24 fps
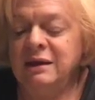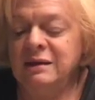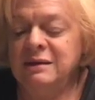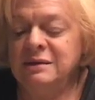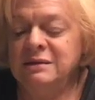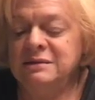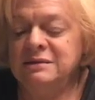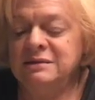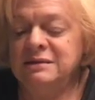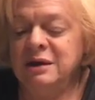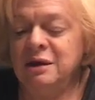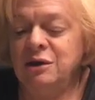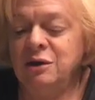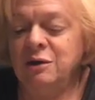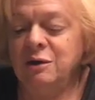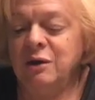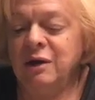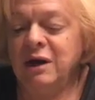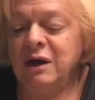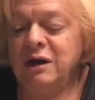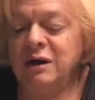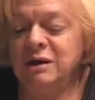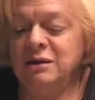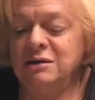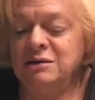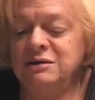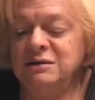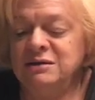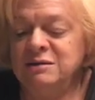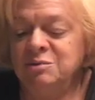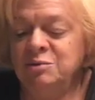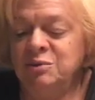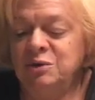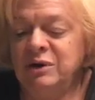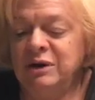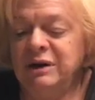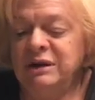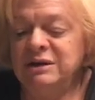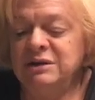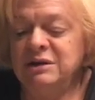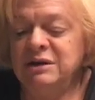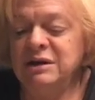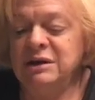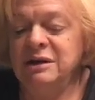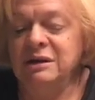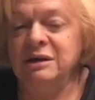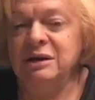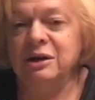So you're going to just put
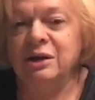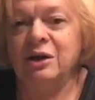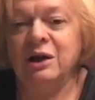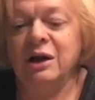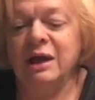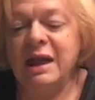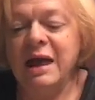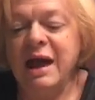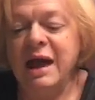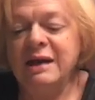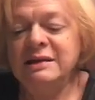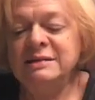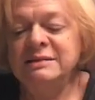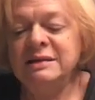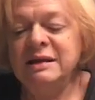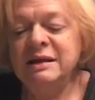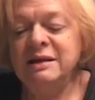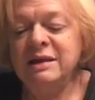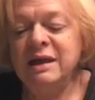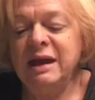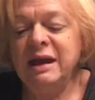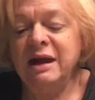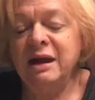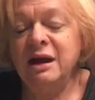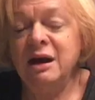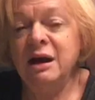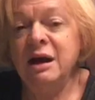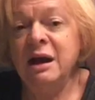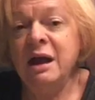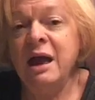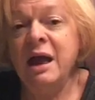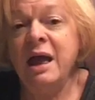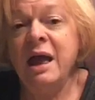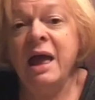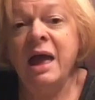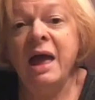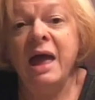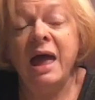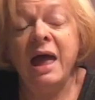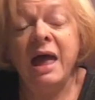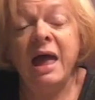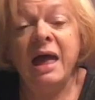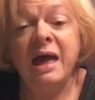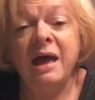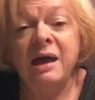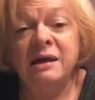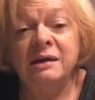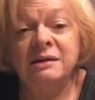your glass in there
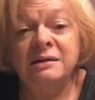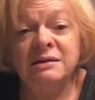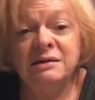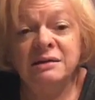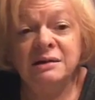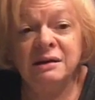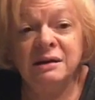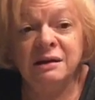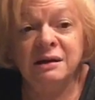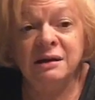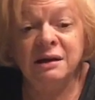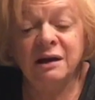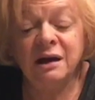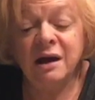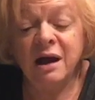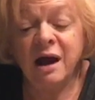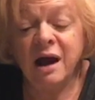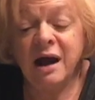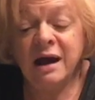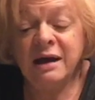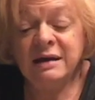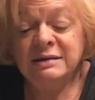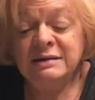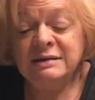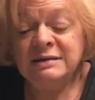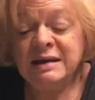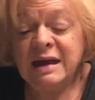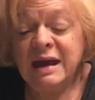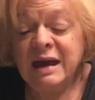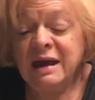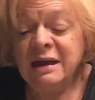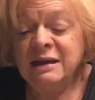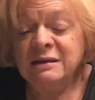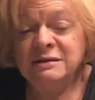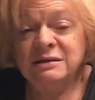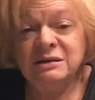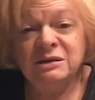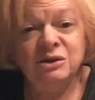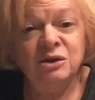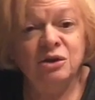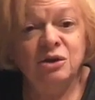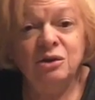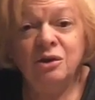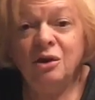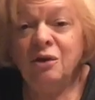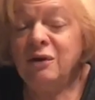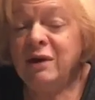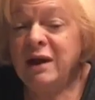and God says you
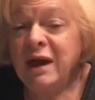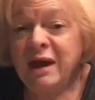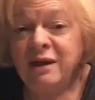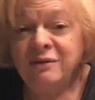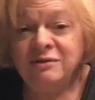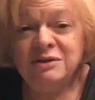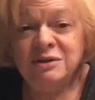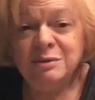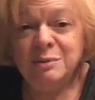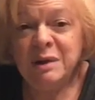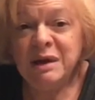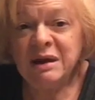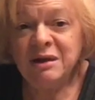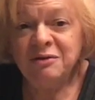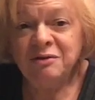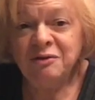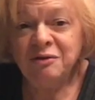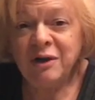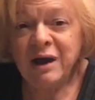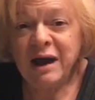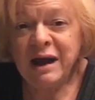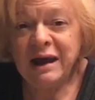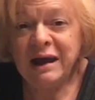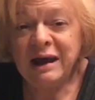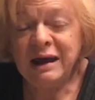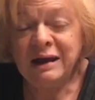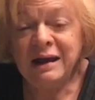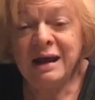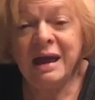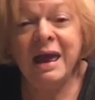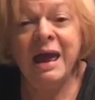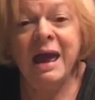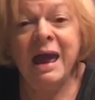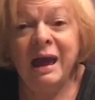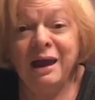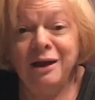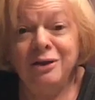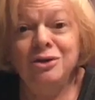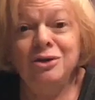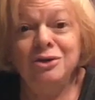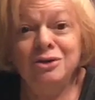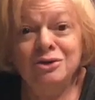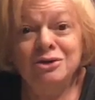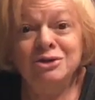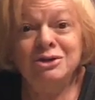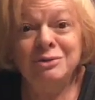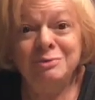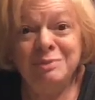don't have to be afraid and you
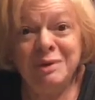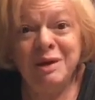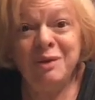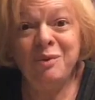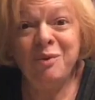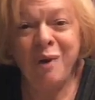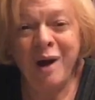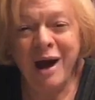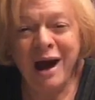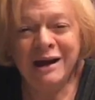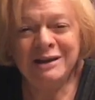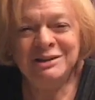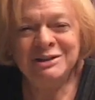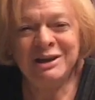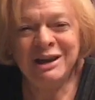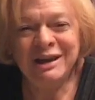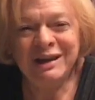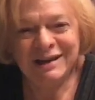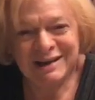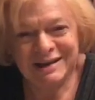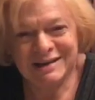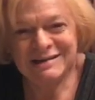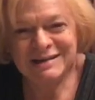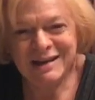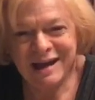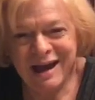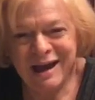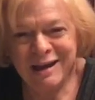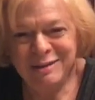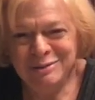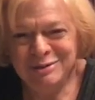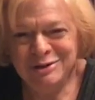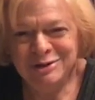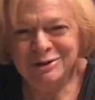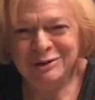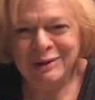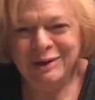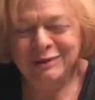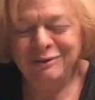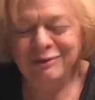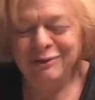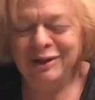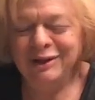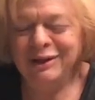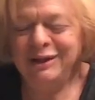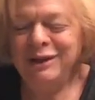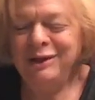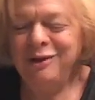should be watching because I'm doing
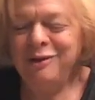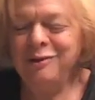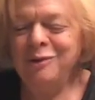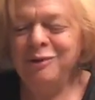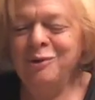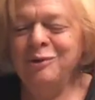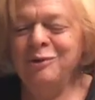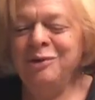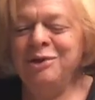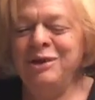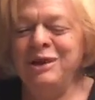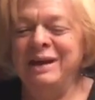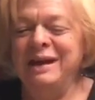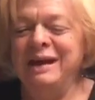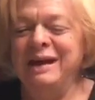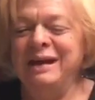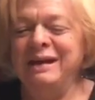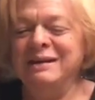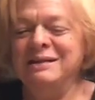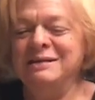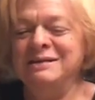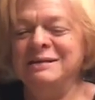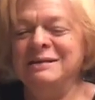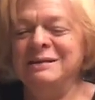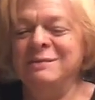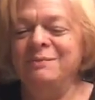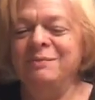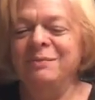really cool things.